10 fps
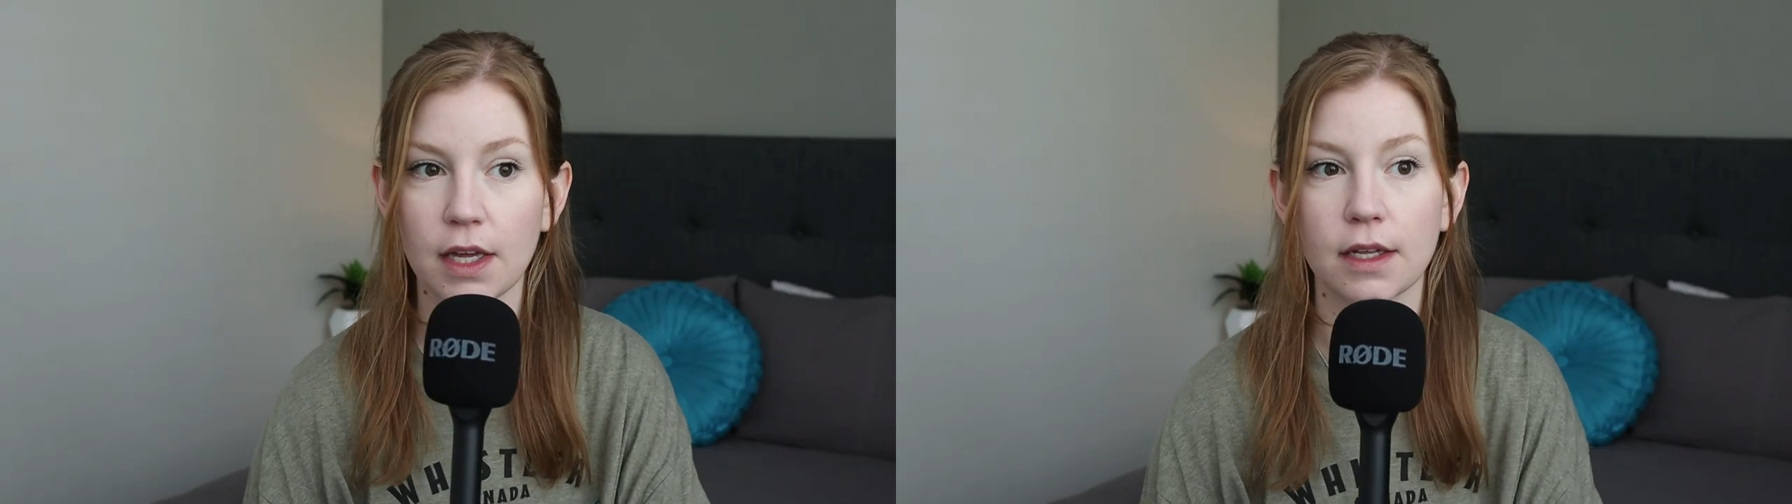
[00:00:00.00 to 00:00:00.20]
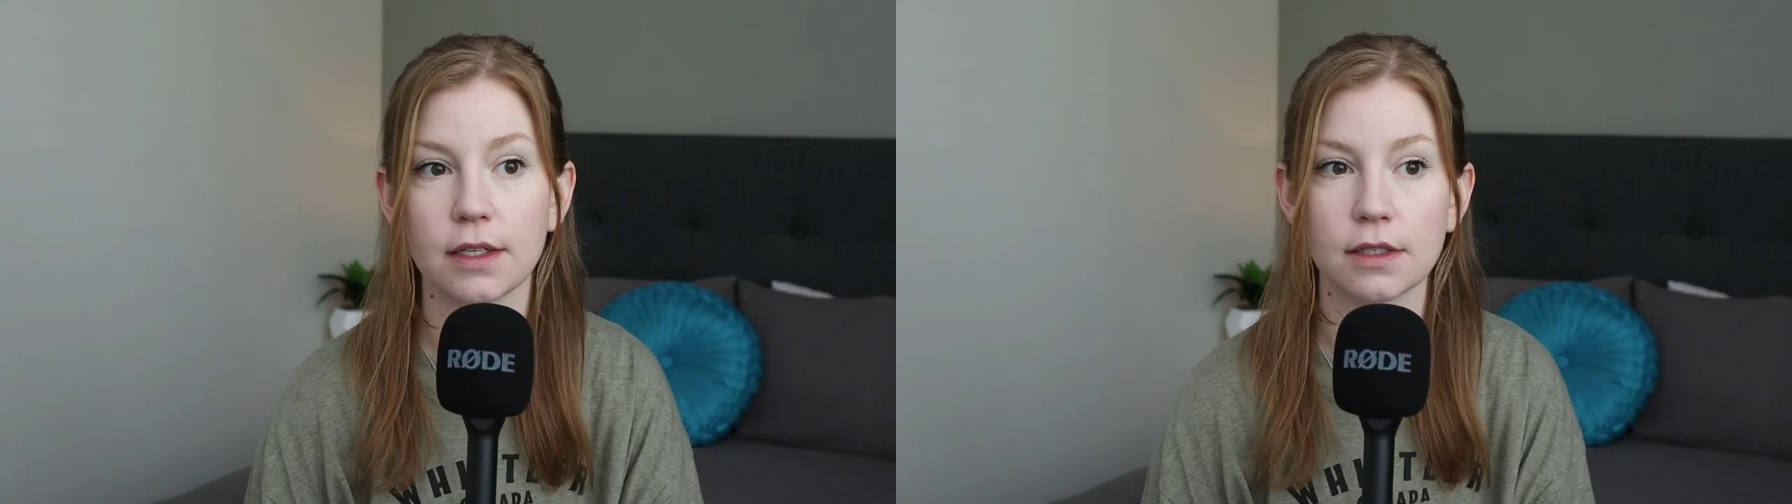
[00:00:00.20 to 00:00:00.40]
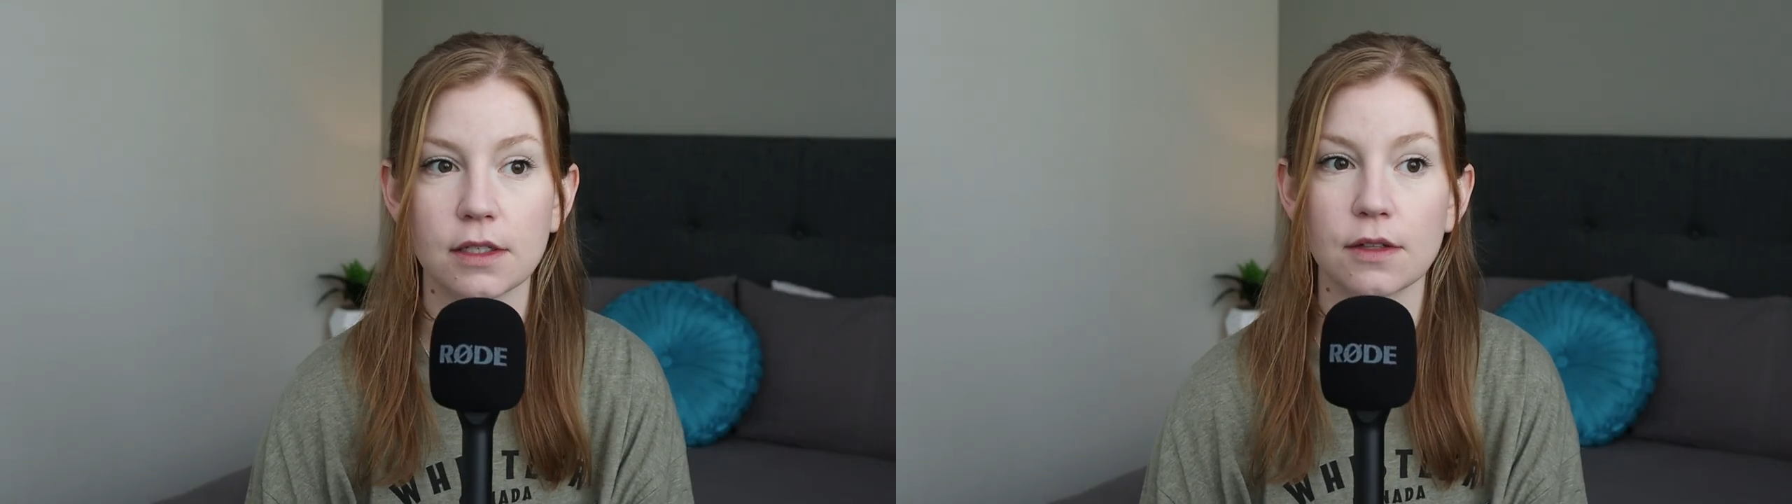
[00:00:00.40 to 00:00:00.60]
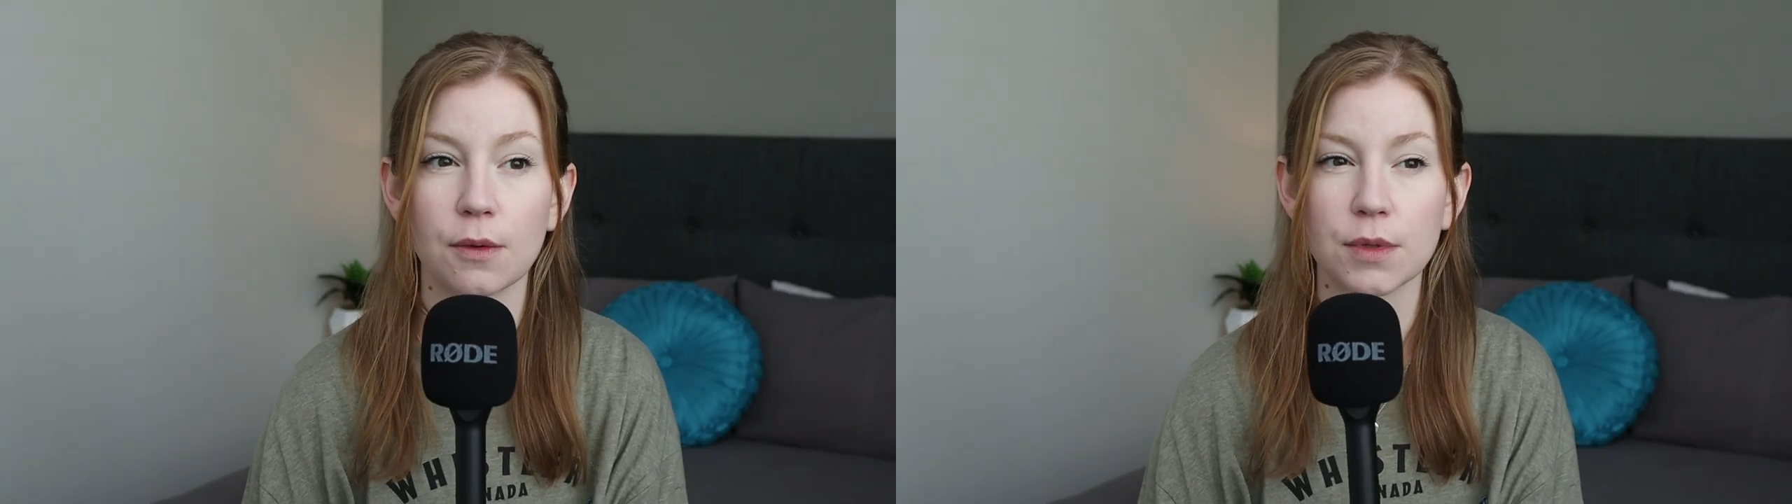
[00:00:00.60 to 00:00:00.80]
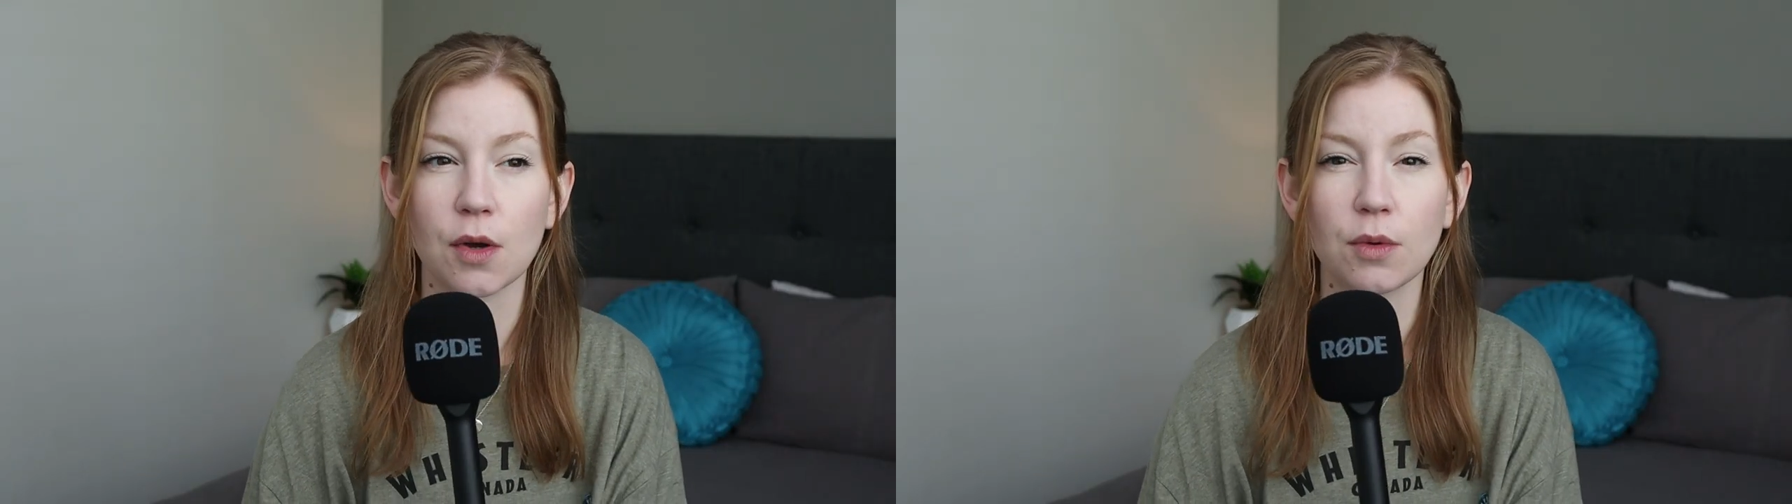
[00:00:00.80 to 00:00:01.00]
and
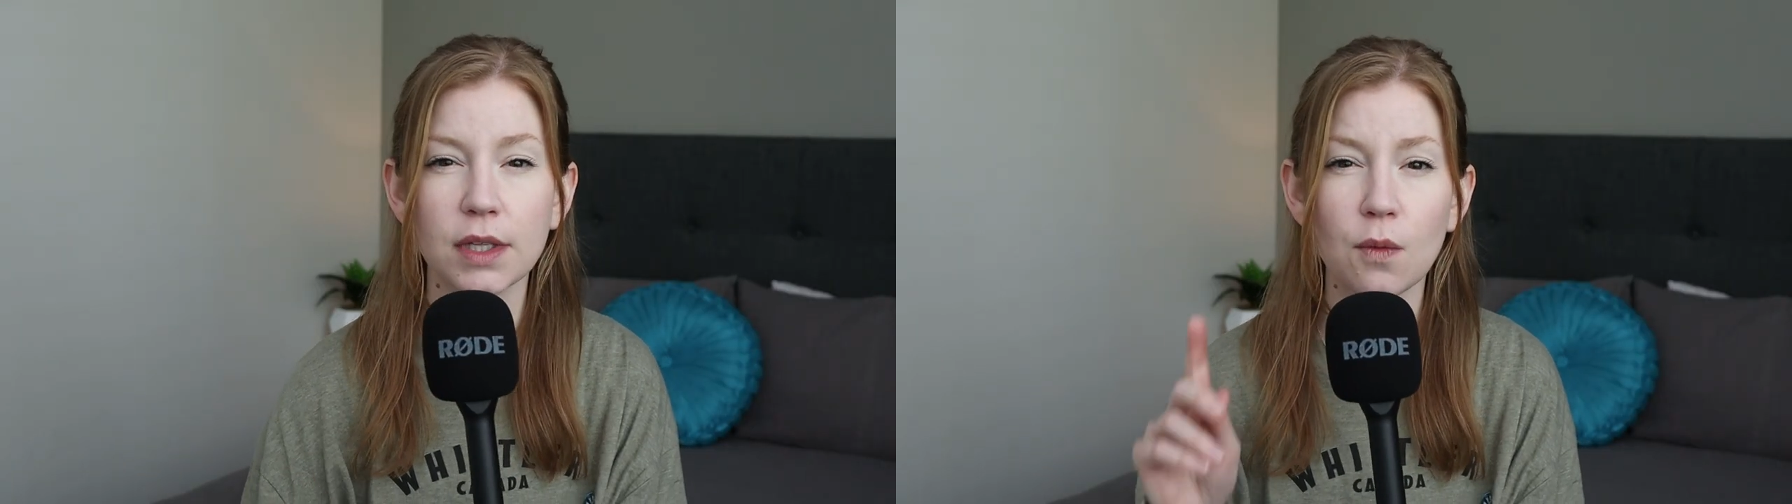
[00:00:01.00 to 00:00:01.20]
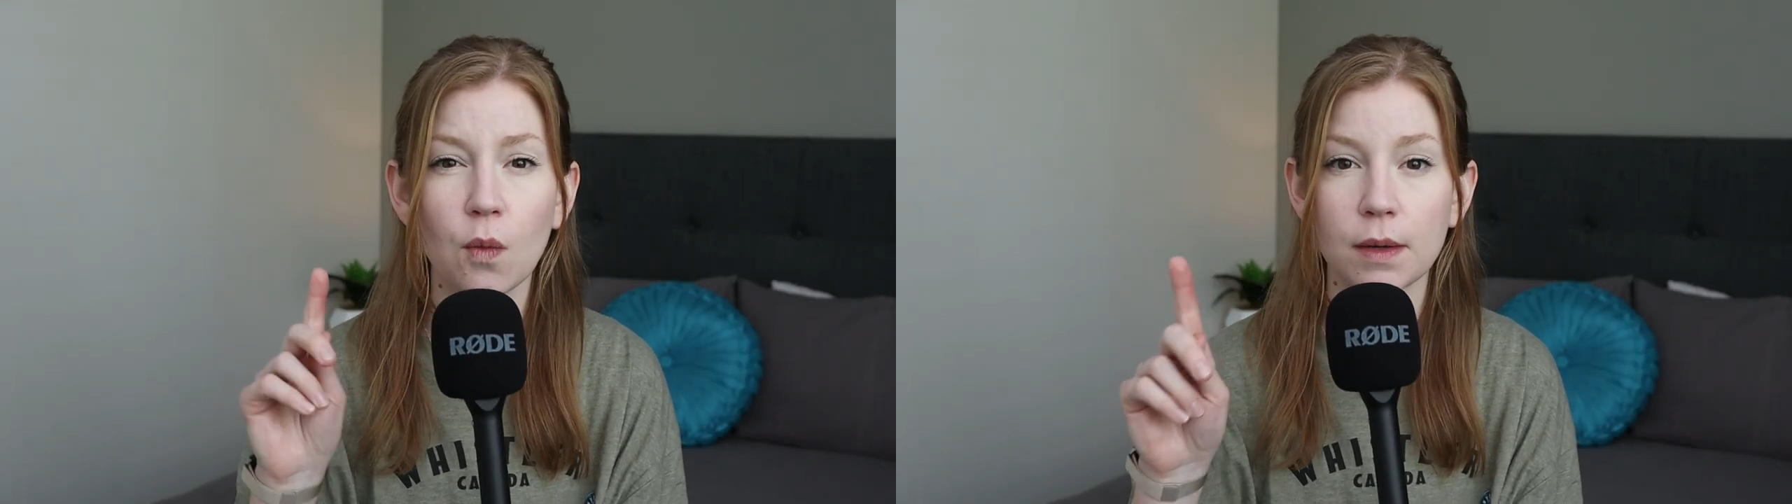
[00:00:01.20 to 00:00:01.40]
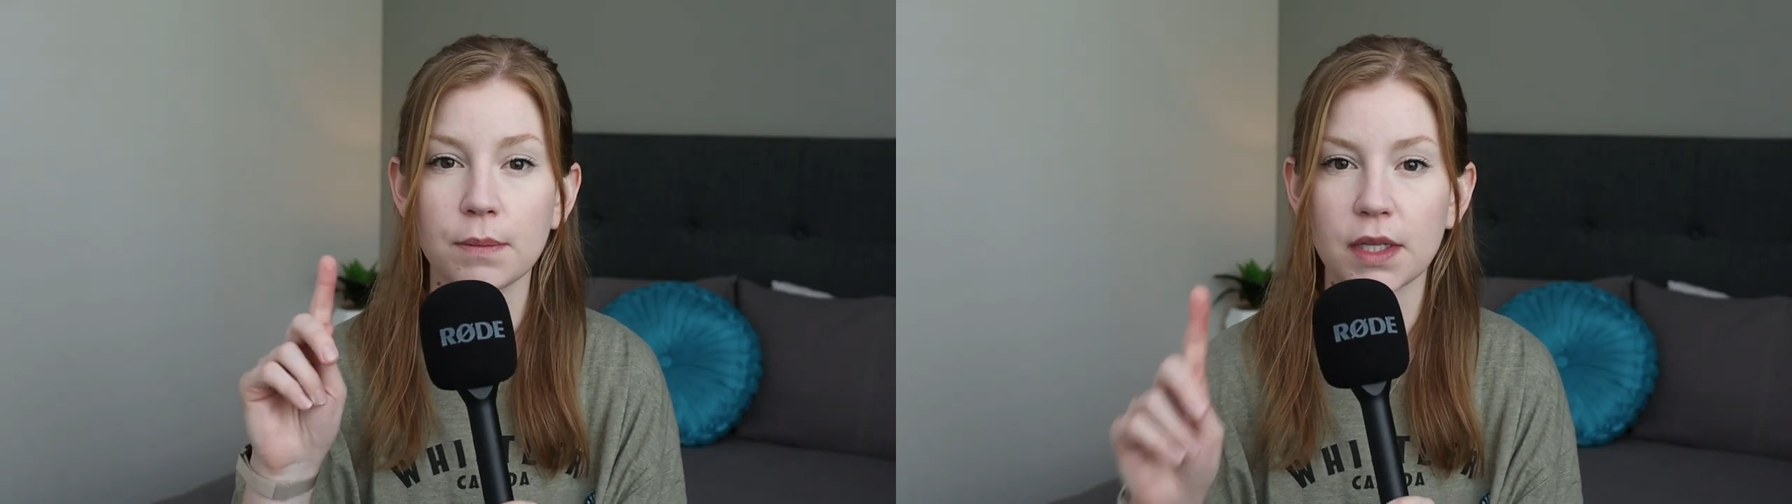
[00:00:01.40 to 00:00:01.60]
there was only one